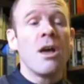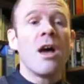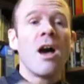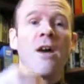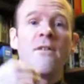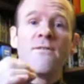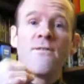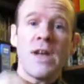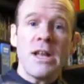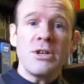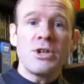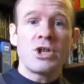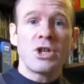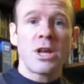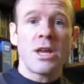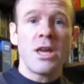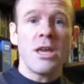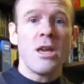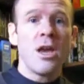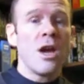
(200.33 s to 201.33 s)

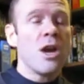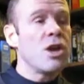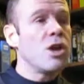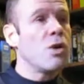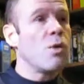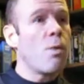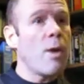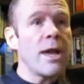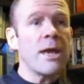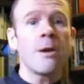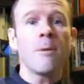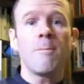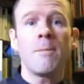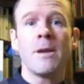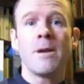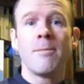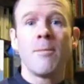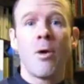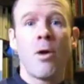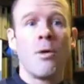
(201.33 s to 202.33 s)
Eventually you'll wake up in
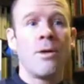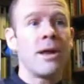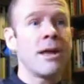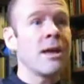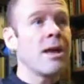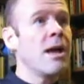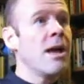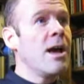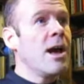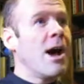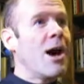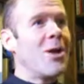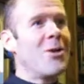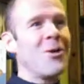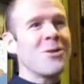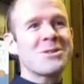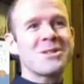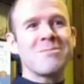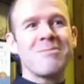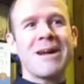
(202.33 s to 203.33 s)
the morning and
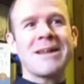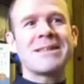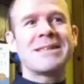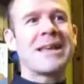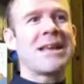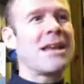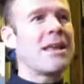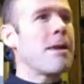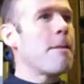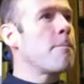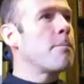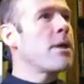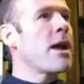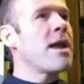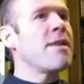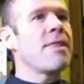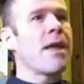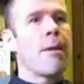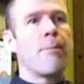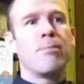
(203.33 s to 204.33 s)
automatically you're
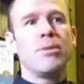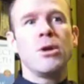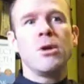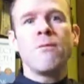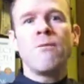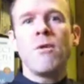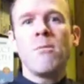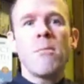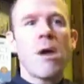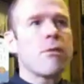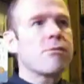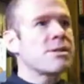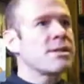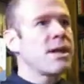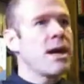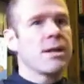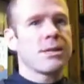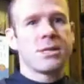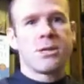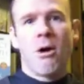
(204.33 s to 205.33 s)
playing that beautiful
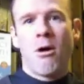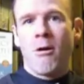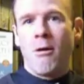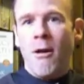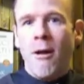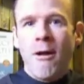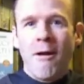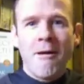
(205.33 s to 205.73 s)
Mozart song,